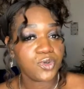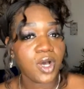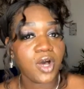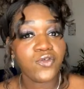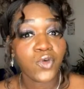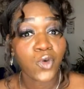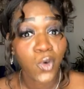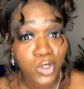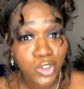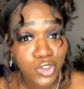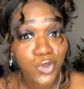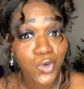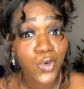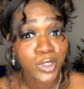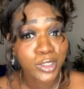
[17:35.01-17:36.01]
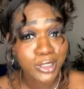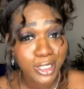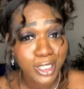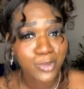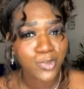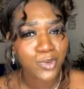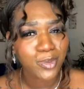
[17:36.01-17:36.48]
of course you're going to
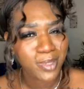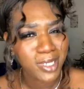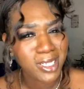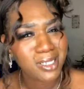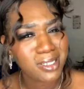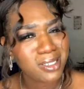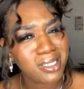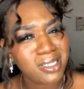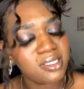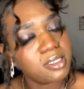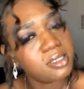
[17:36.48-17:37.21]
keep repeating it.